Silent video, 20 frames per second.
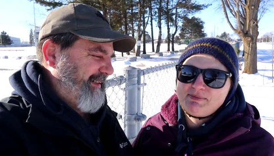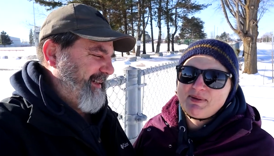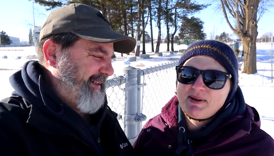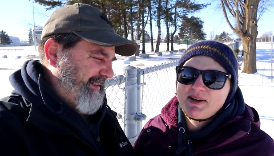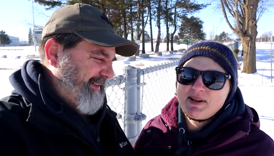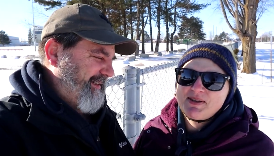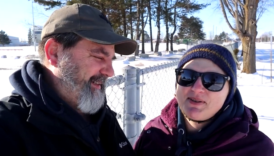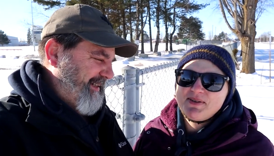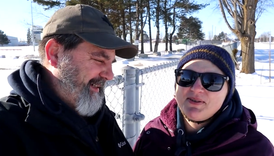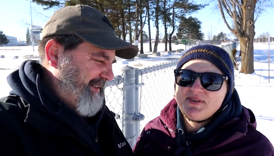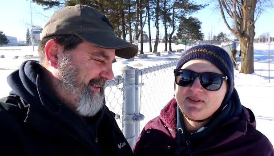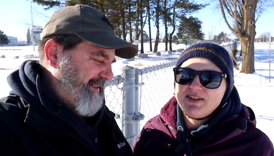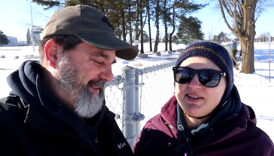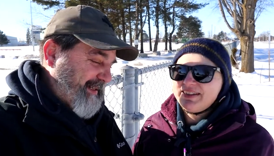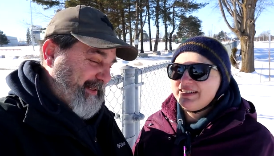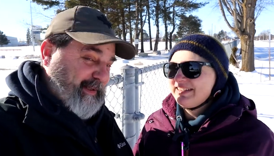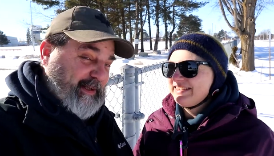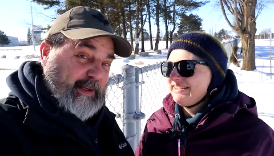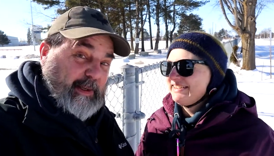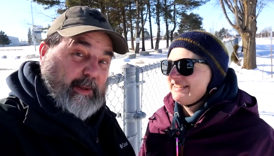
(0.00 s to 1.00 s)
Speaker 1: pretty
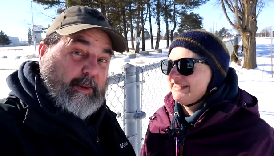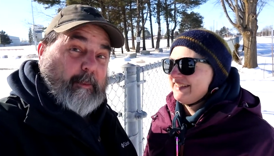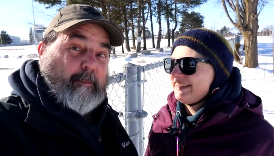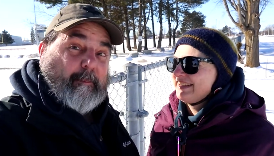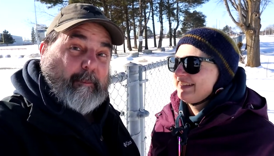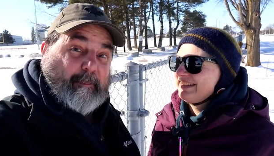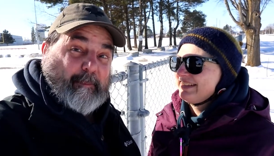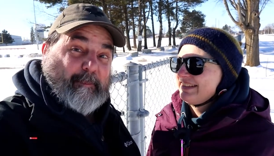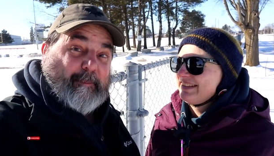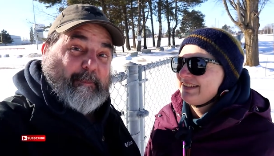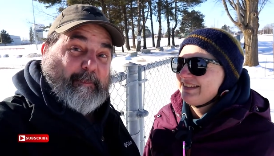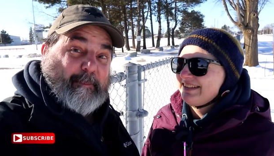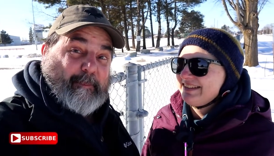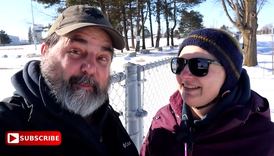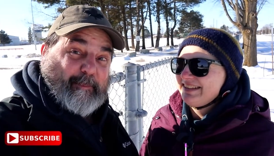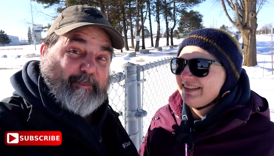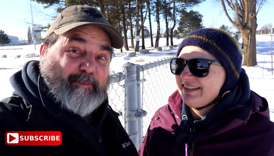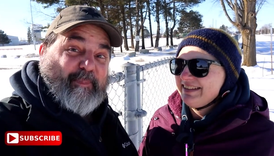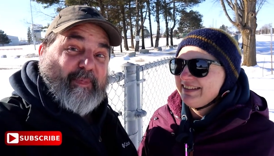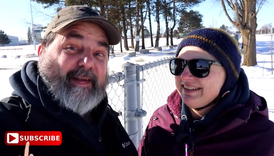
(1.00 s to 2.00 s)
cool.
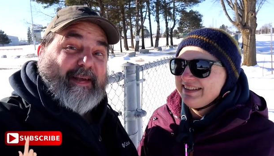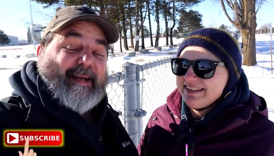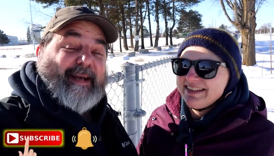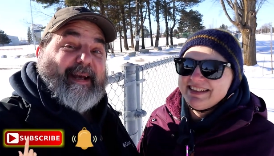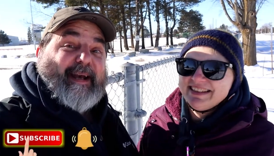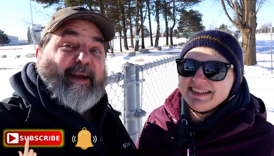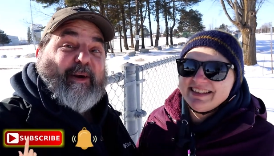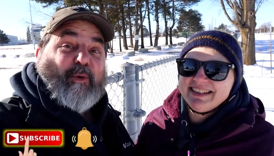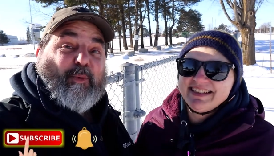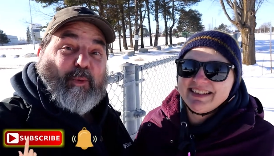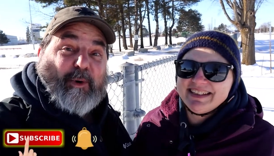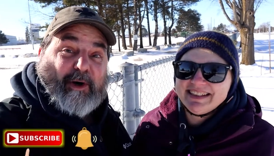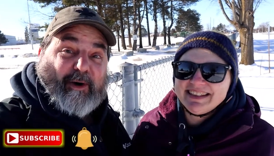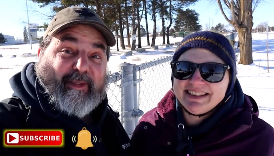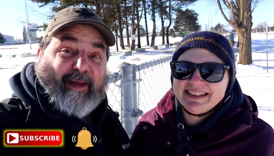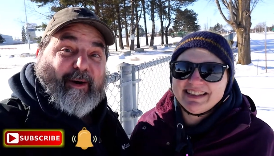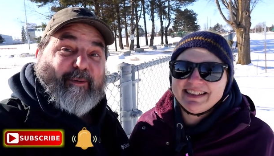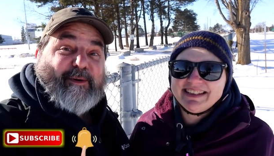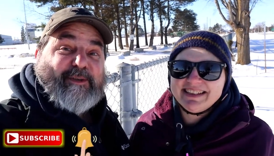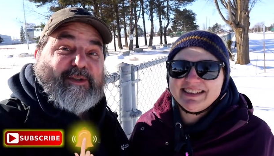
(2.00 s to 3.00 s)
mm-hmm. well,
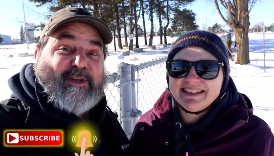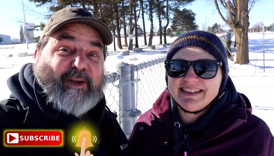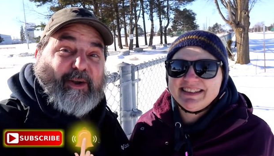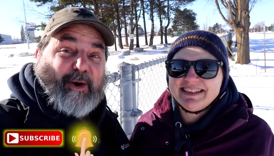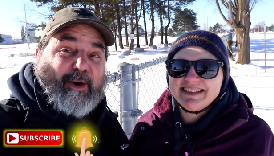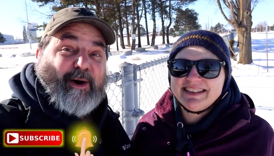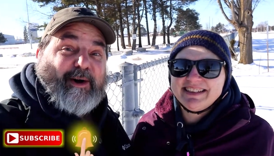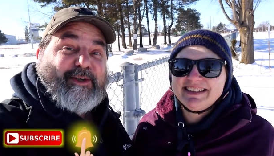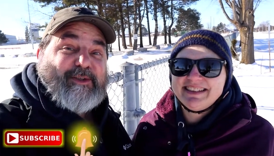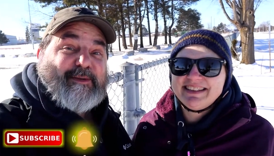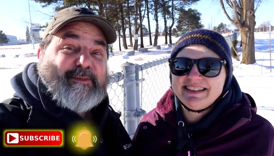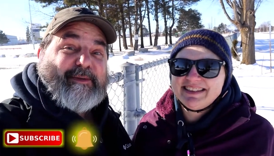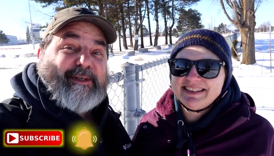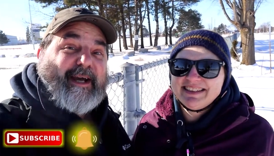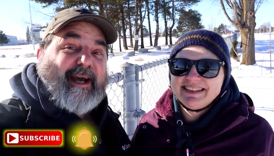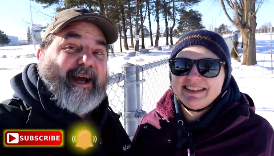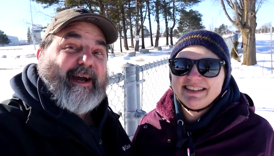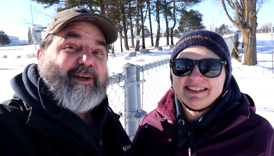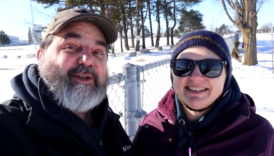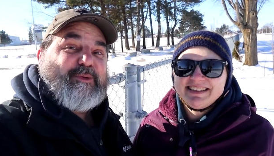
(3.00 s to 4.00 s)
that was an awesome
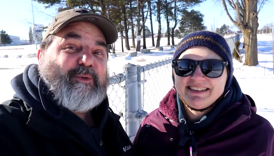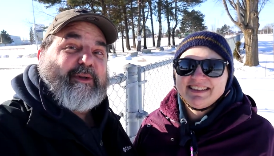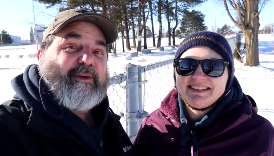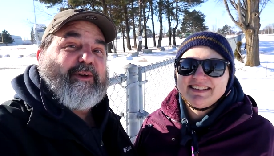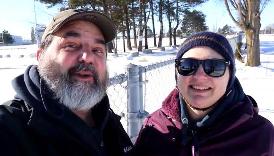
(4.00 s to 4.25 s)
cache. We're